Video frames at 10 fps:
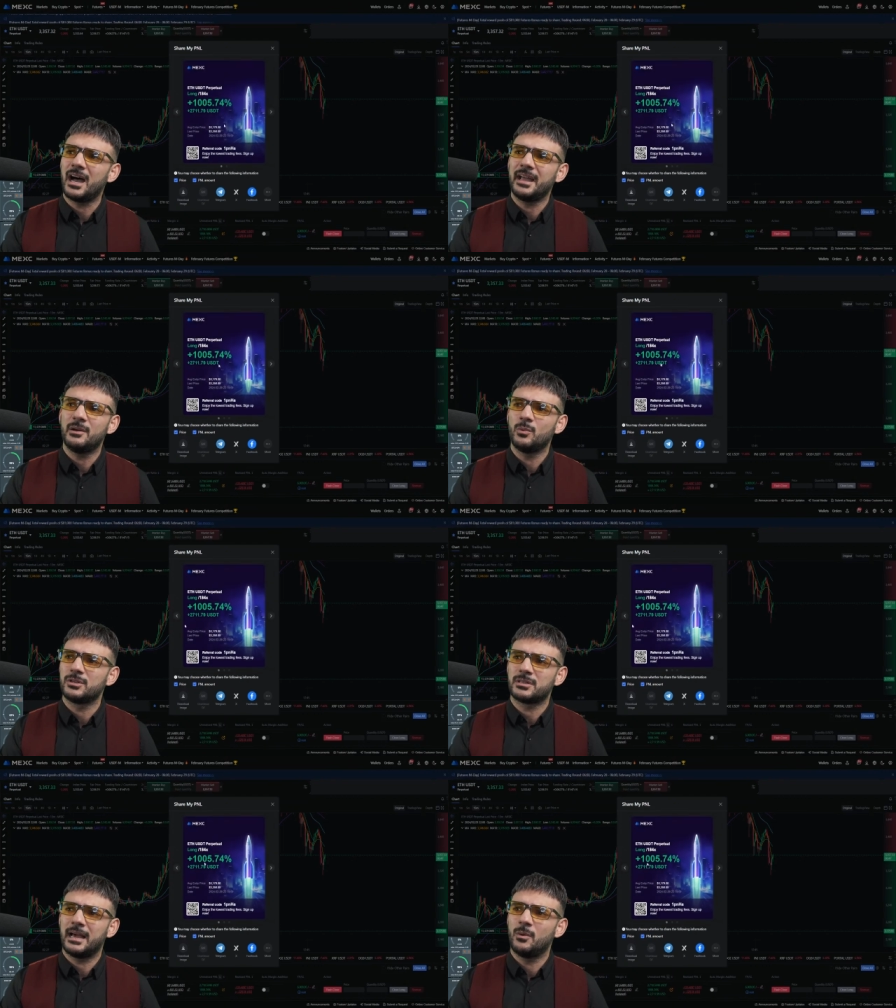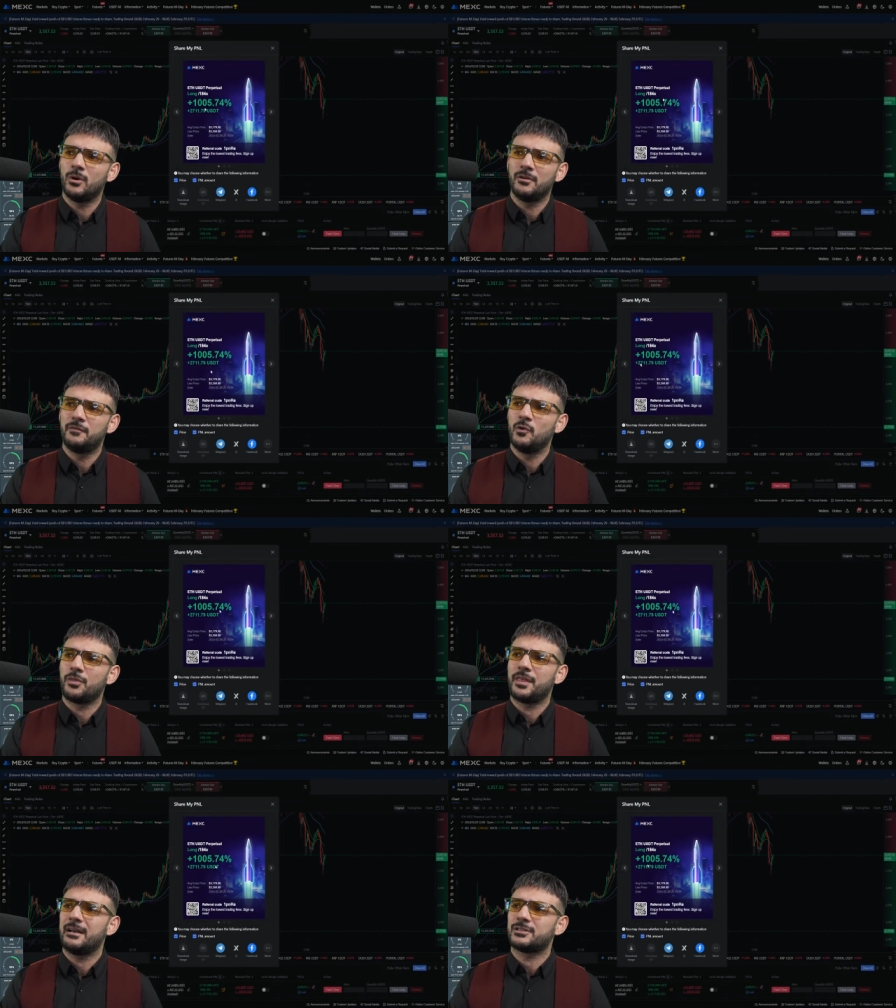It was like, what,
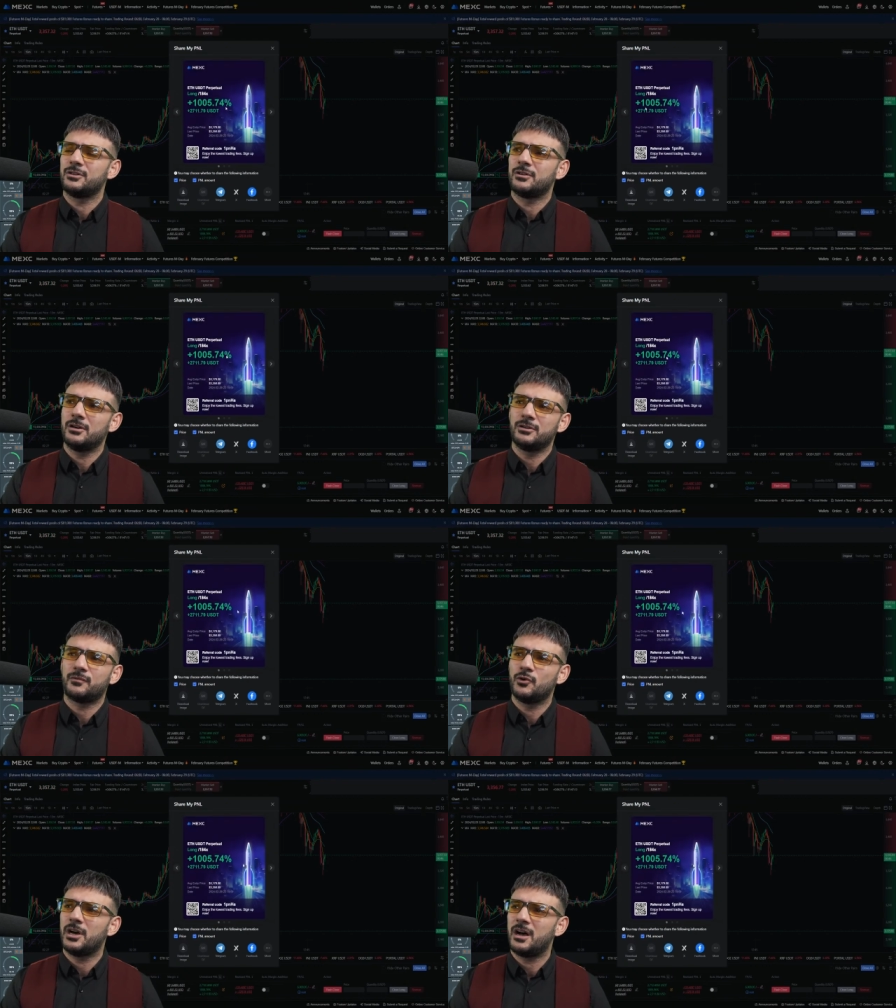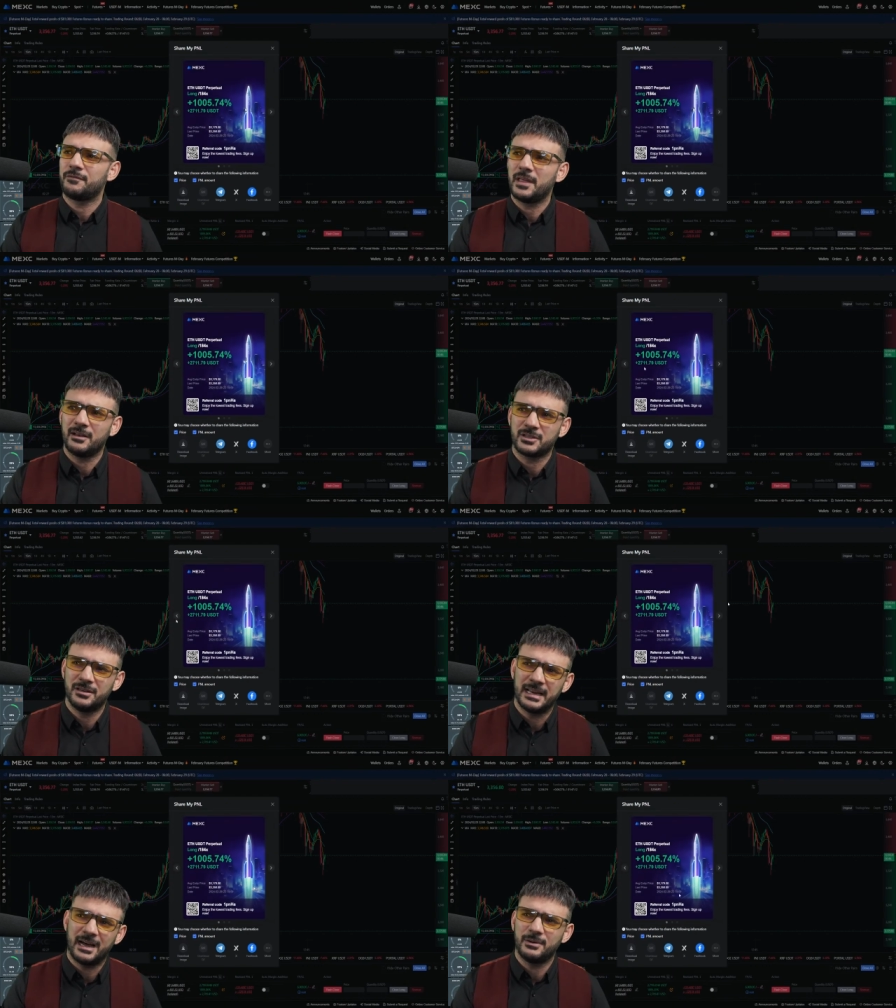$4,000, 4500
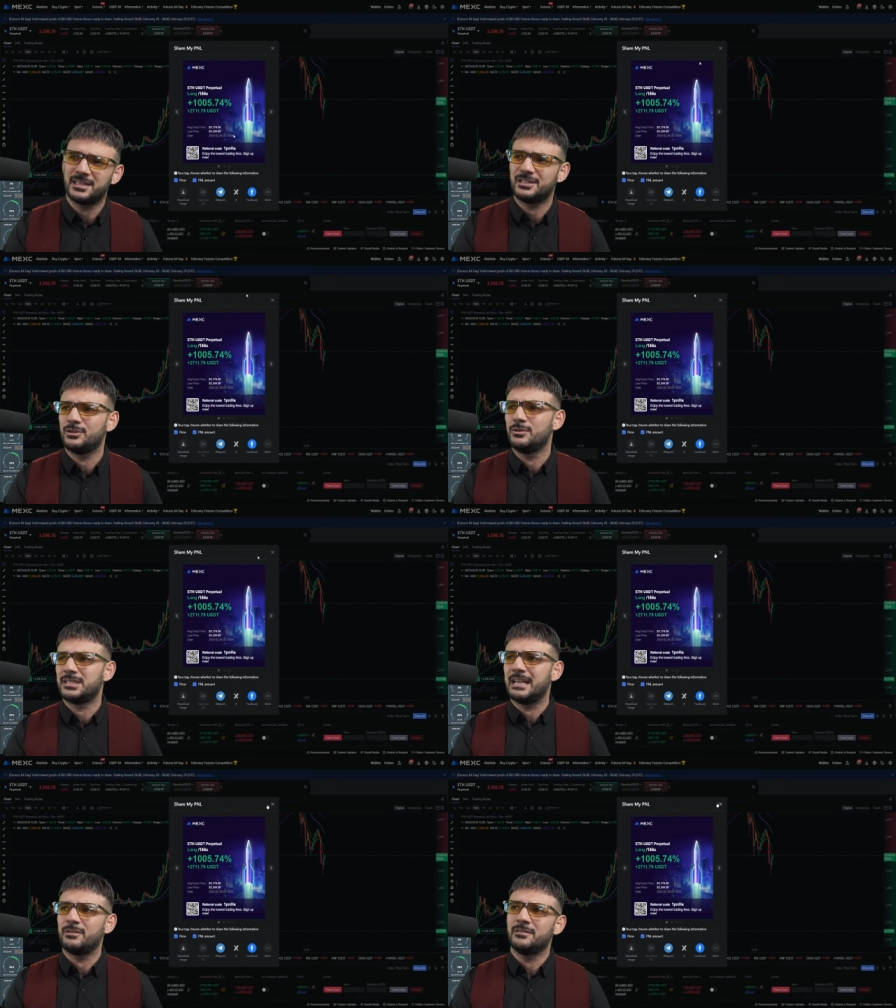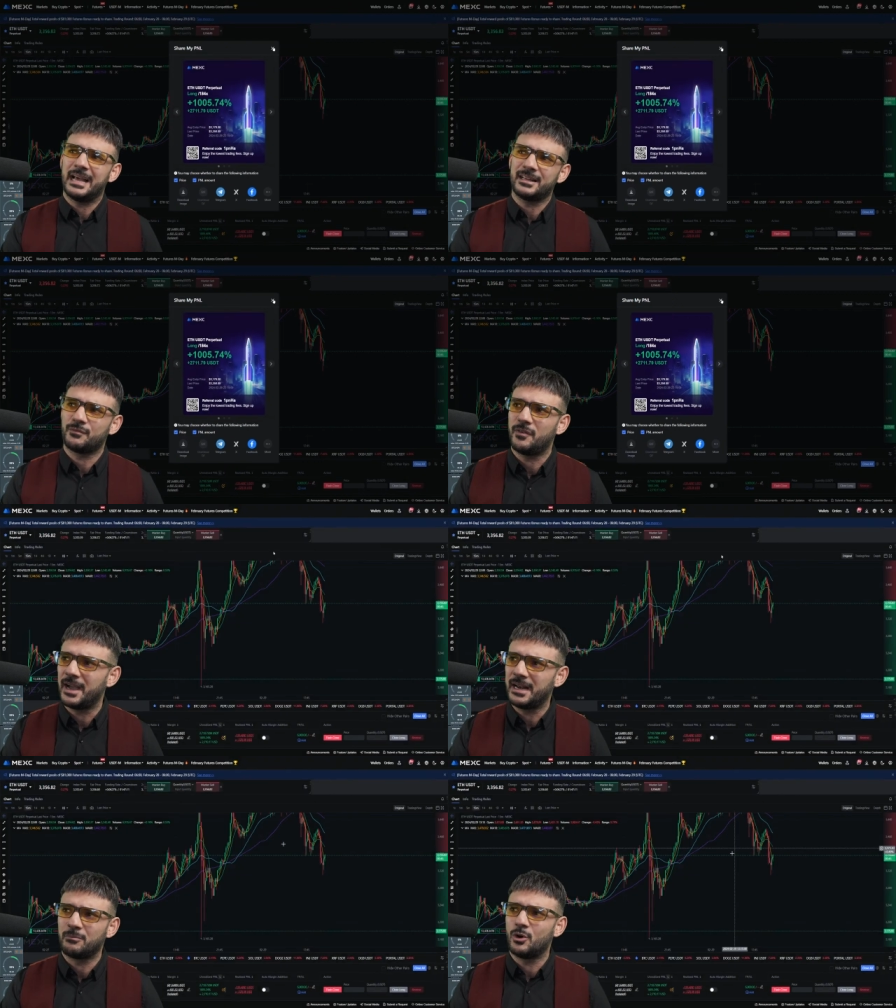Now it's at two seven. That's fine.
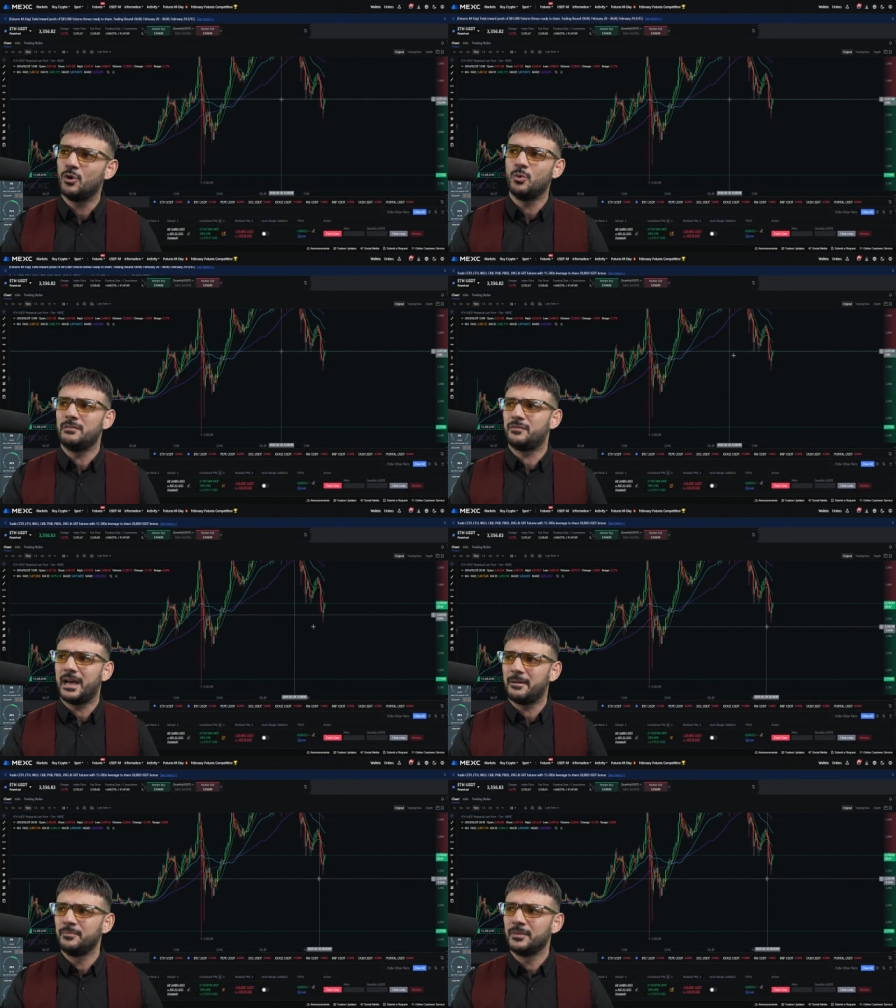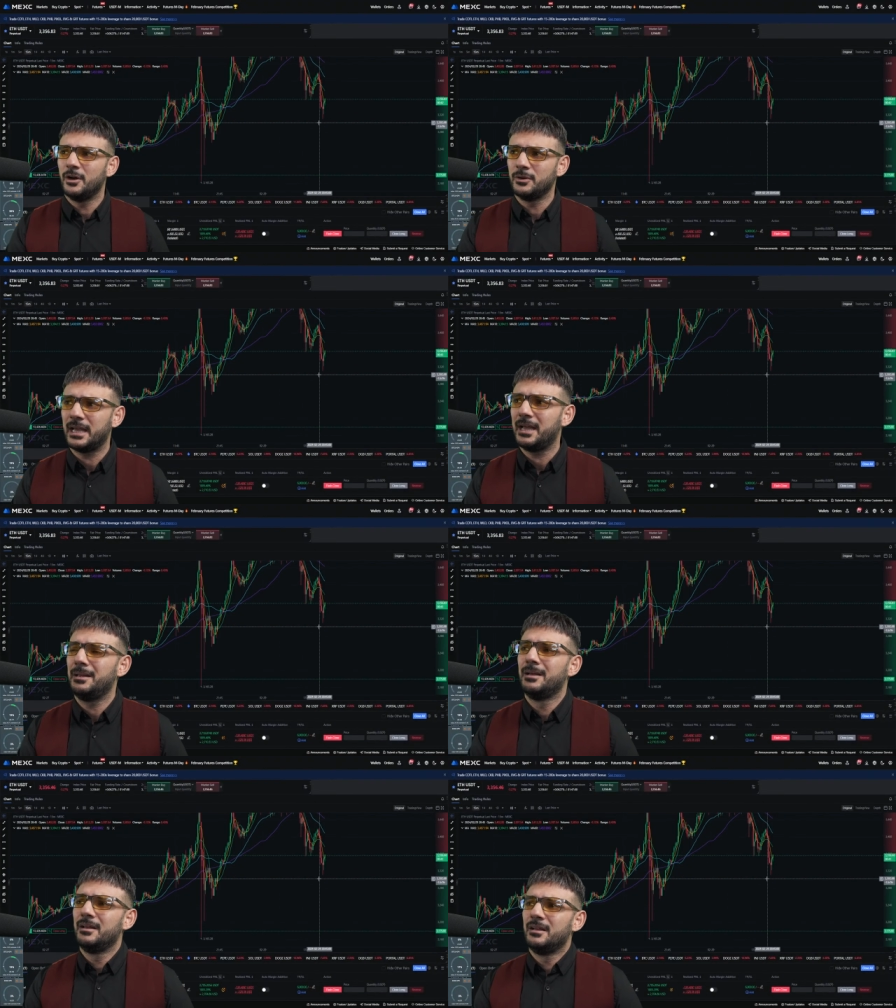I'm cool with that, okay?
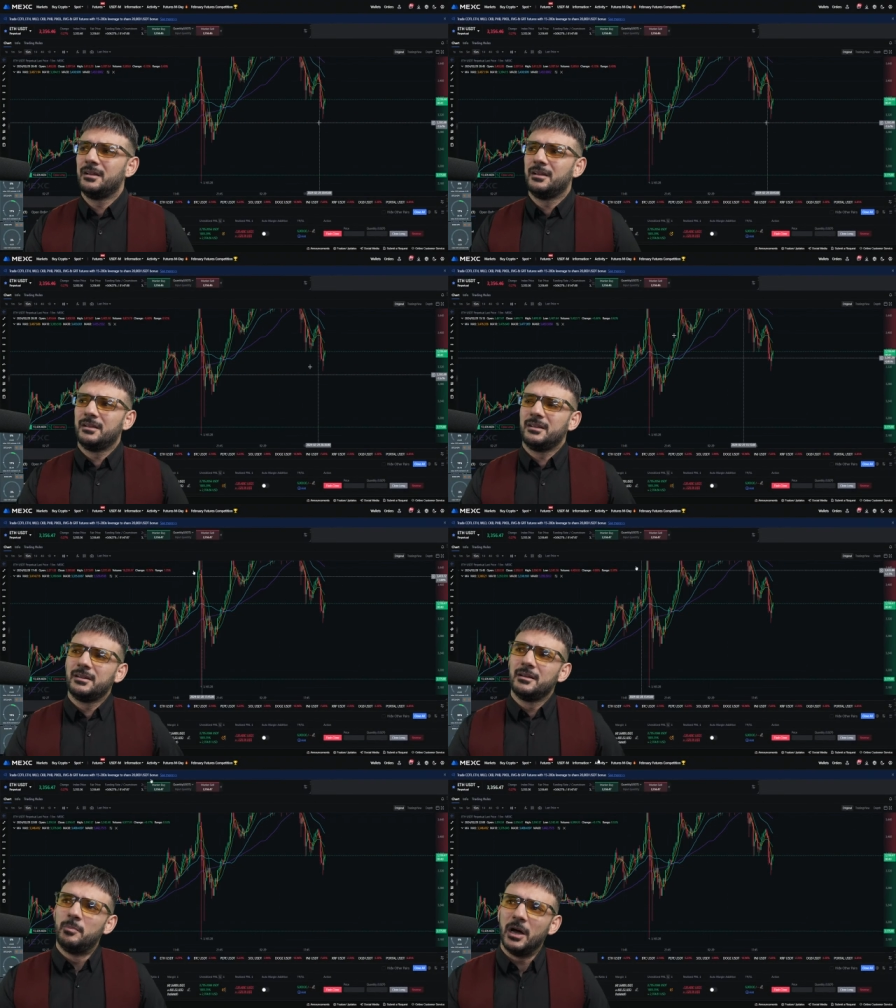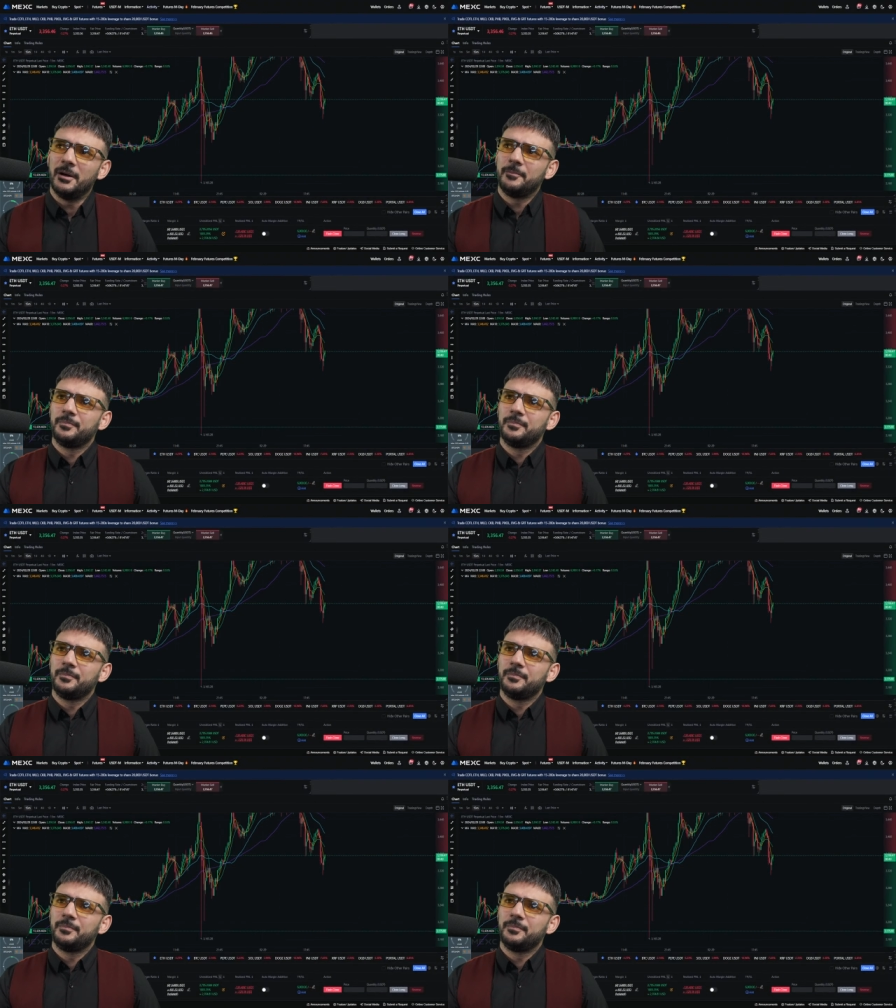But